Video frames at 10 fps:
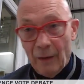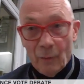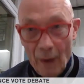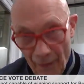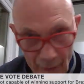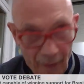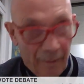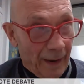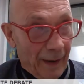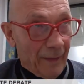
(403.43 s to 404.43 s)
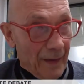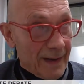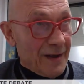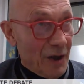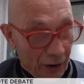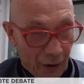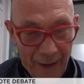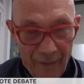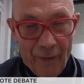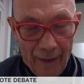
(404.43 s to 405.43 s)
and 1/3 being this is not going